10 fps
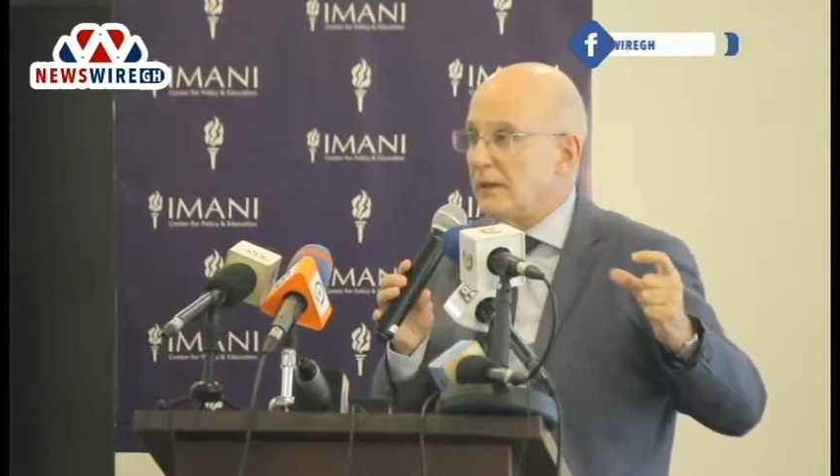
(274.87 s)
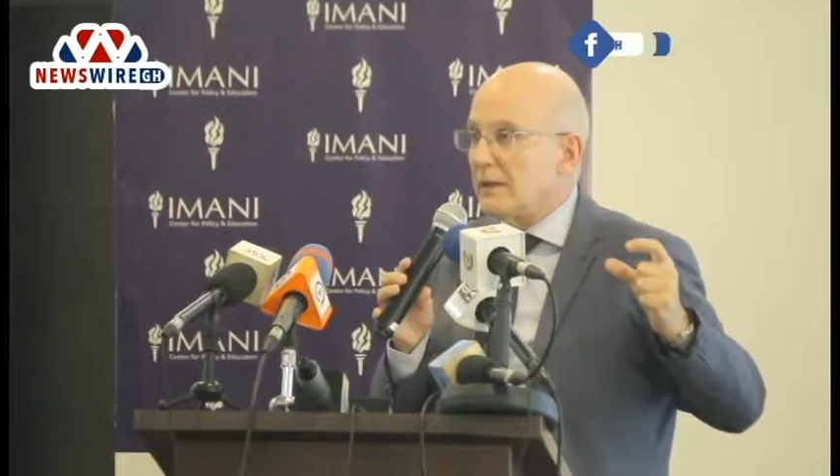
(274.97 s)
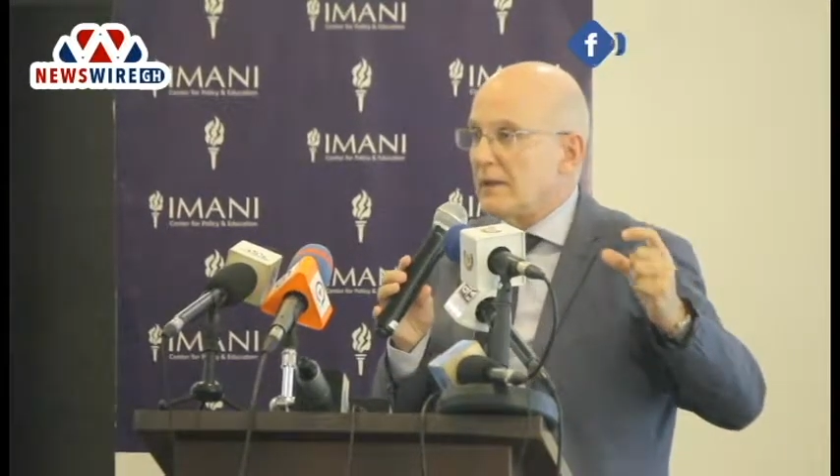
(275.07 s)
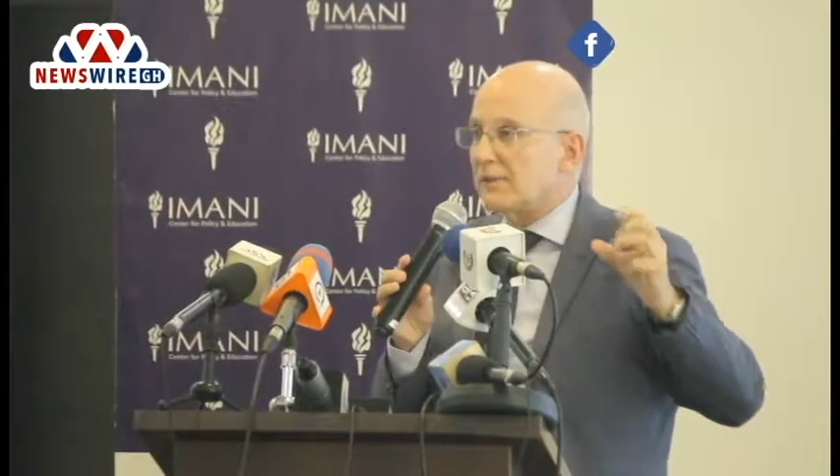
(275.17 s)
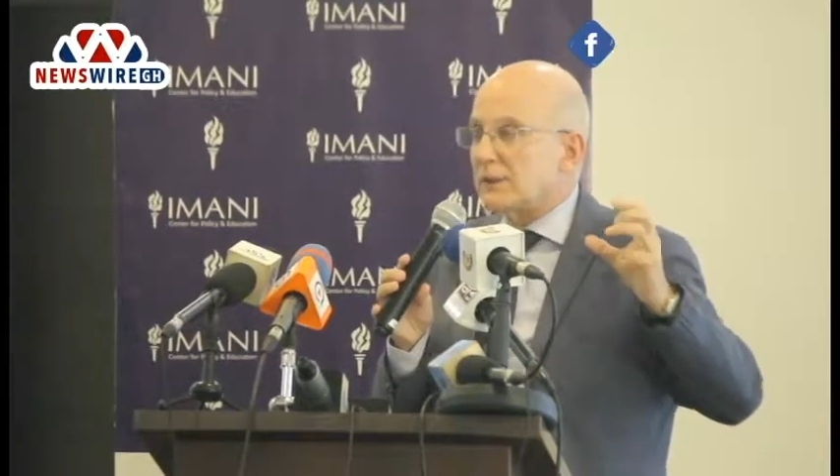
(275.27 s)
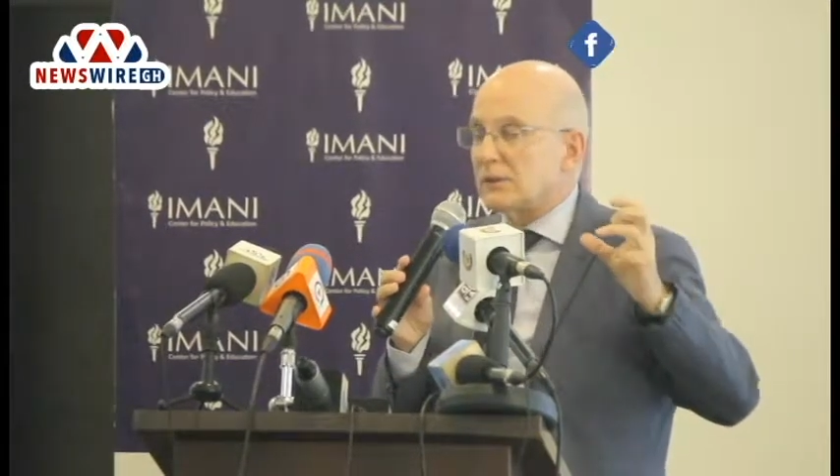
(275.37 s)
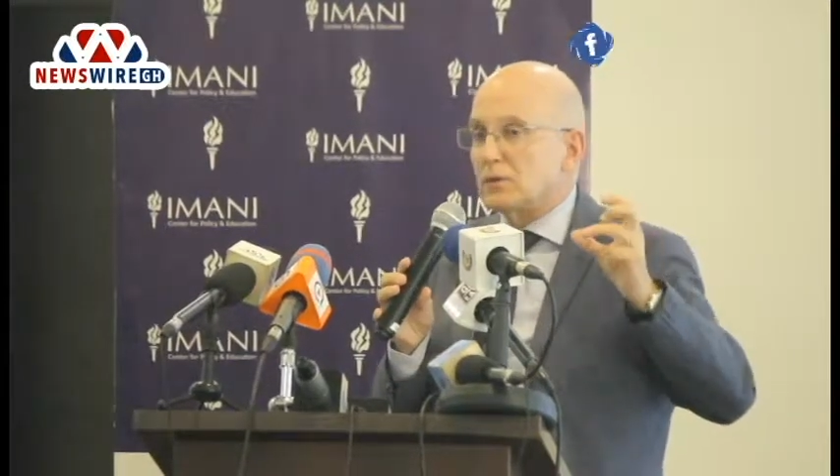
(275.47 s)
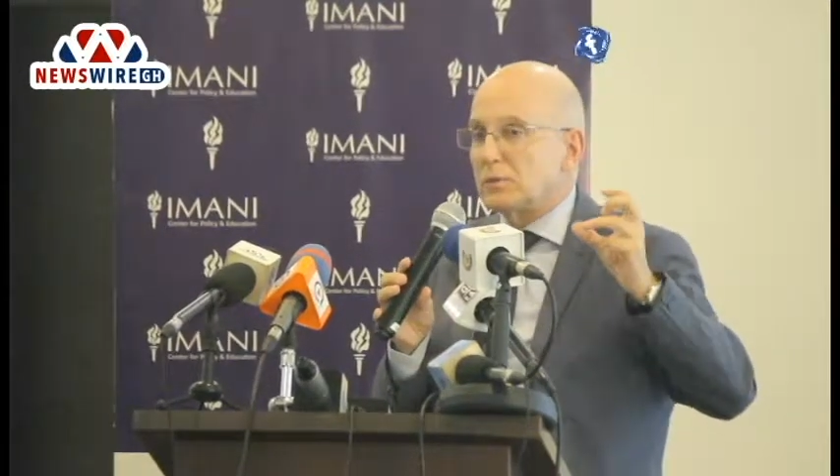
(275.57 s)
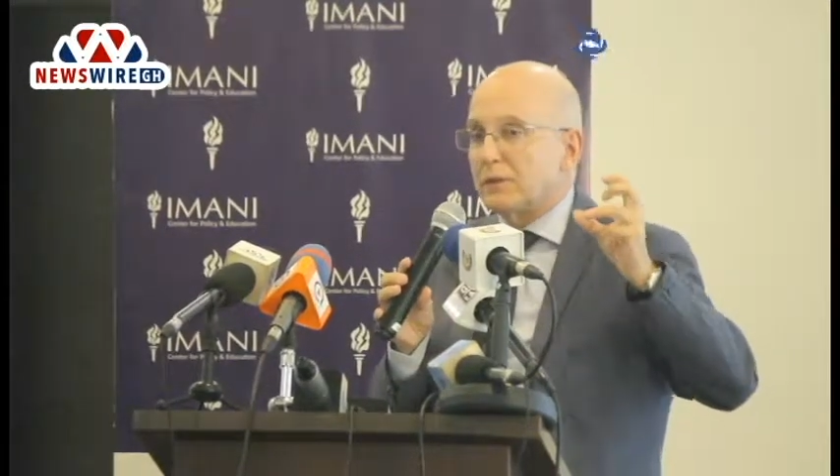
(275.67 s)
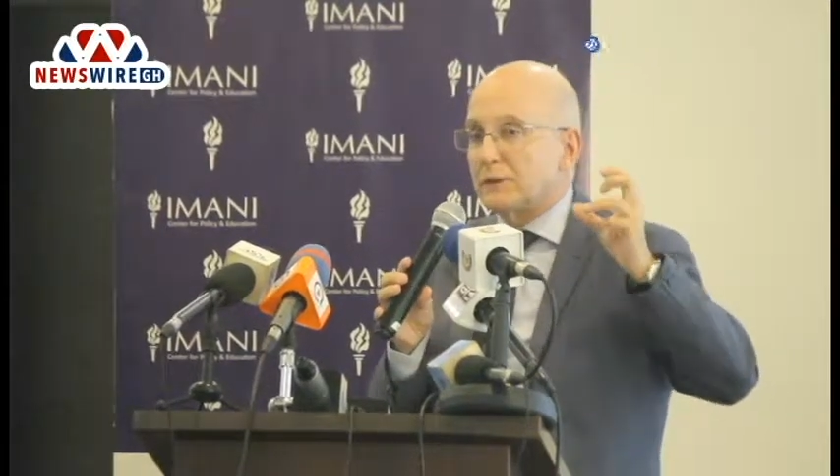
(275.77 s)
If this
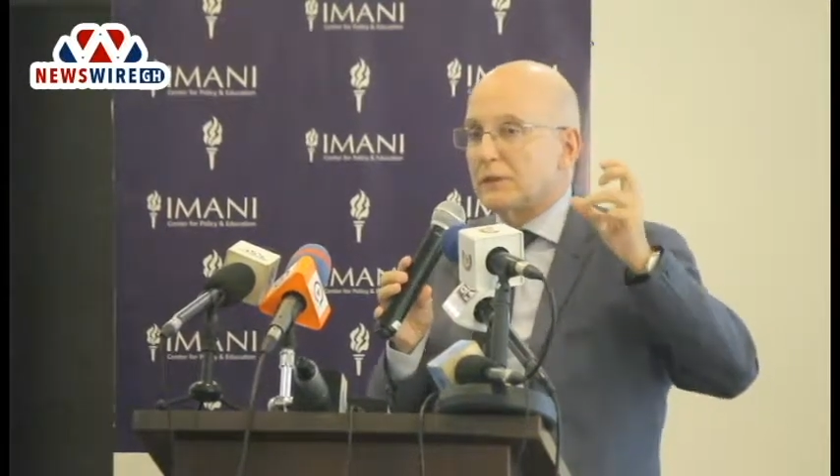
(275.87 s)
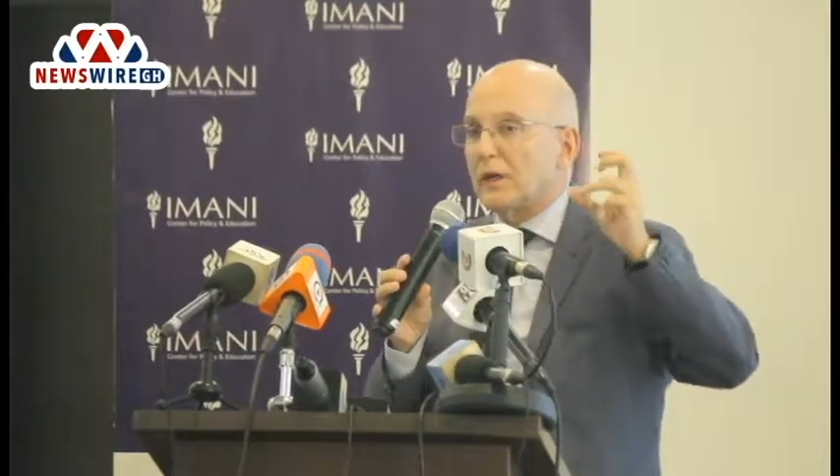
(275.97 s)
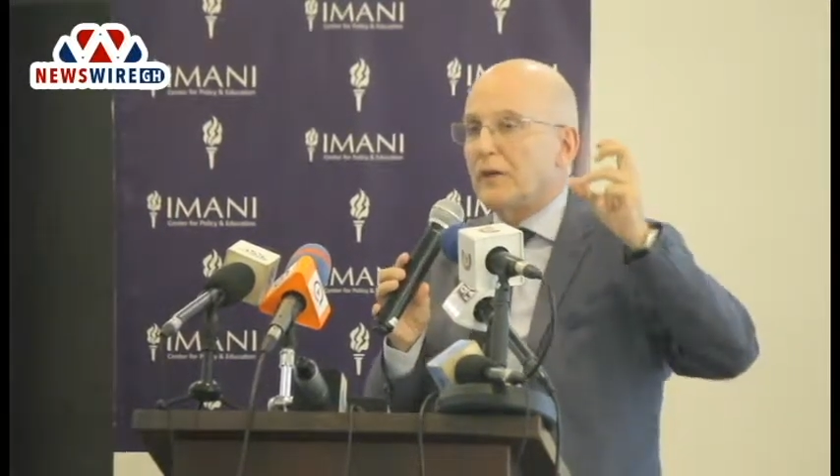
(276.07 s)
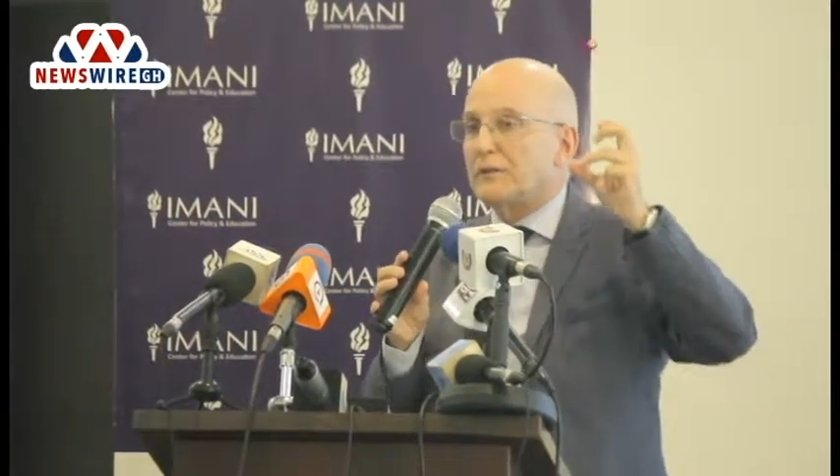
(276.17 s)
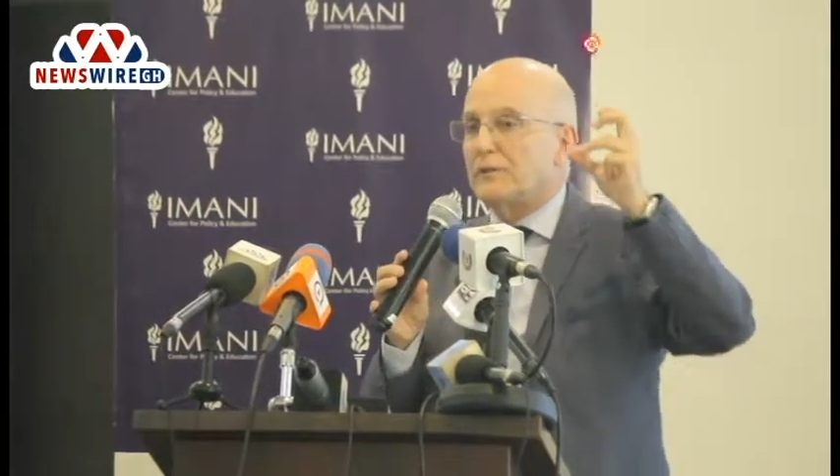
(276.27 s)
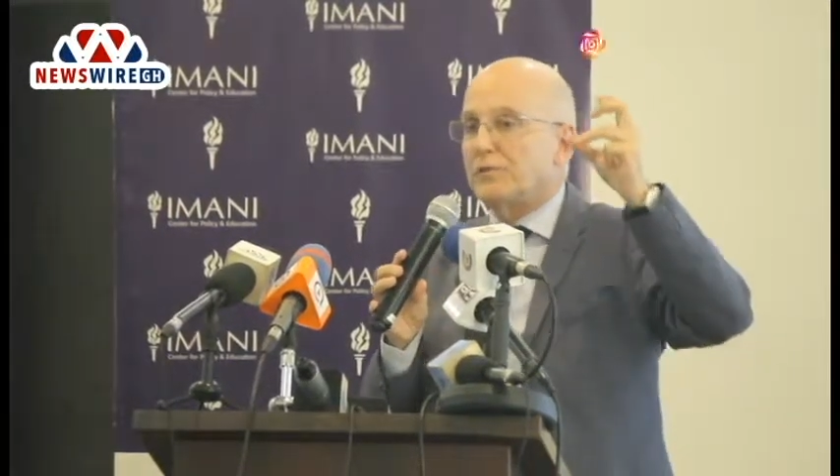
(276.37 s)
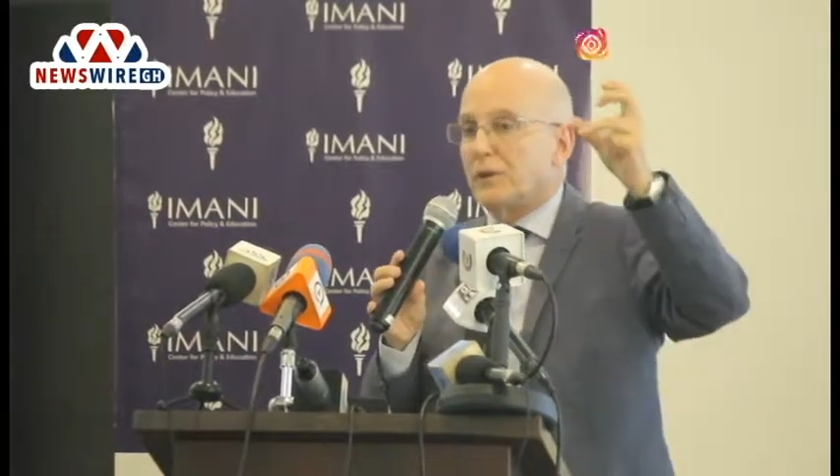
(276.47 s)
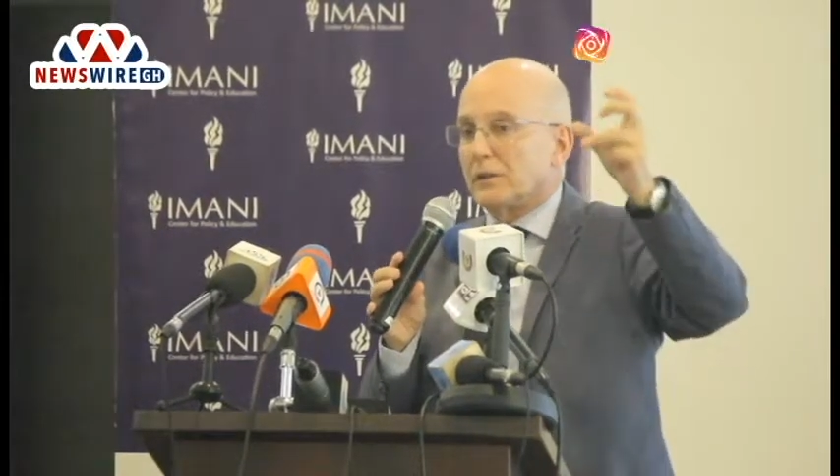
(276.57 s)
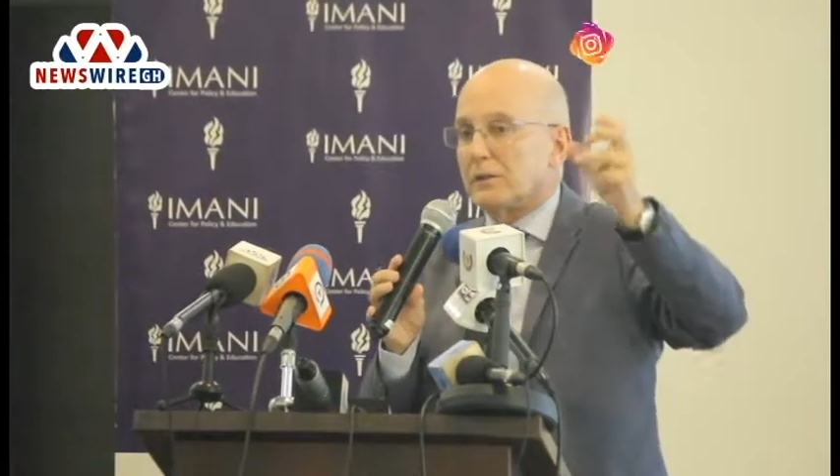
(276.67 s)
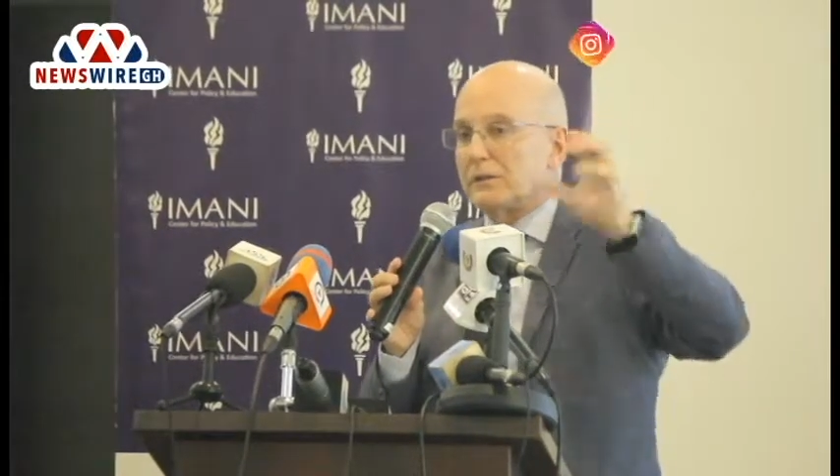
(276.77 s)
could be transferred,